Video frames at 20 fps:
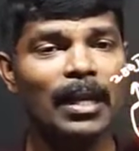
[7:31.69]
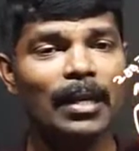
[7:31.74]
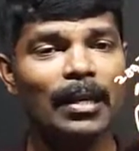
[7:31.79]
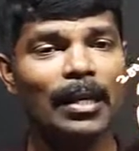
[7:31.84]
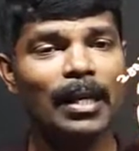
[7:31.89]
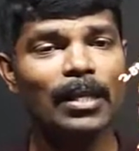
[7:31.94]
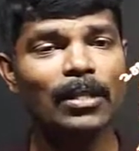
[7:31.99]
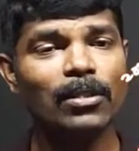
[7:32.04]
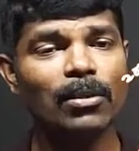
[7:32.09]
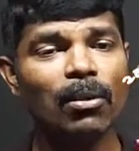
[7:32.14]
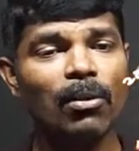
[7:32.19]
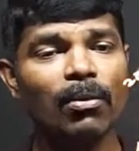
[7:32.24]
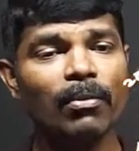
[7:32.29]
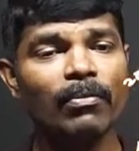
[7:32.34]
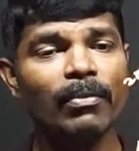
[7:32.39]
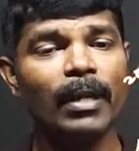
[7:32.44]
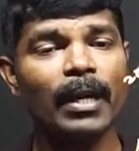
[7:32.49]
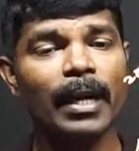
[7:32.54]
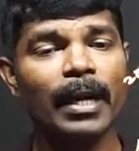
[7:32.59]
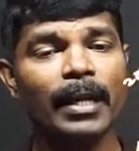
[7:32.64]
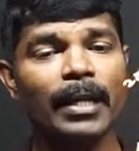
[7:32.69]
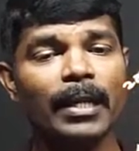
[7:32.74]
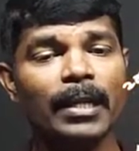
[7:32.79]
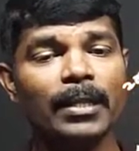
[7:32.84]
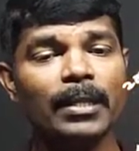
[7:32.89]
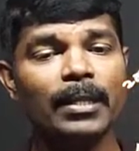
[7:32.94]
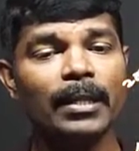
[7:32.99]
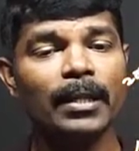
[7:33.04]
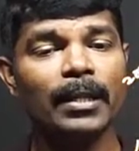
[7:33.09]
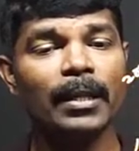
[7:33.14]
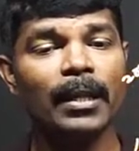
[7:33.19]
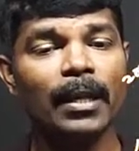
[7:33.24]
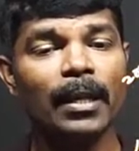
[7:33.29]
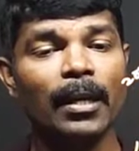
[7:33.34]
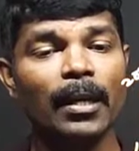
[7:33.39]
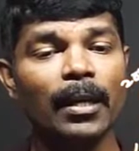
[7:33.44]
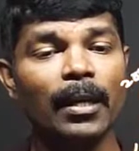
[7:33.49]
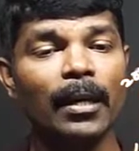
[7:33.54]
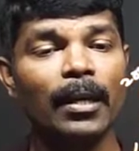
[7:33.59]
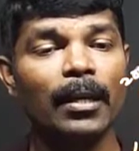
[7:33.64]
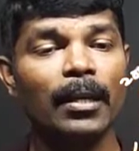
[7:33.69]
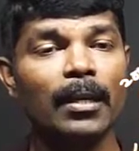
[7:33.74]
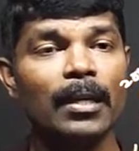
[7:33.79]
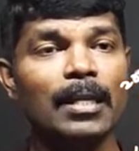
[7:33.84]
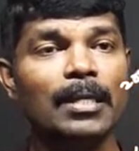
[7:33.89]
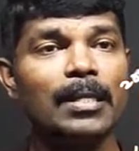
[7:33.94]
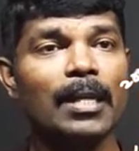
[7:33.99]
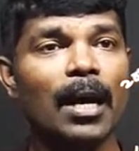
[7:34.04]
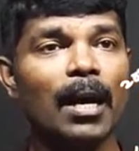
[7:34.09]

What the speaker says: Rest of the energy is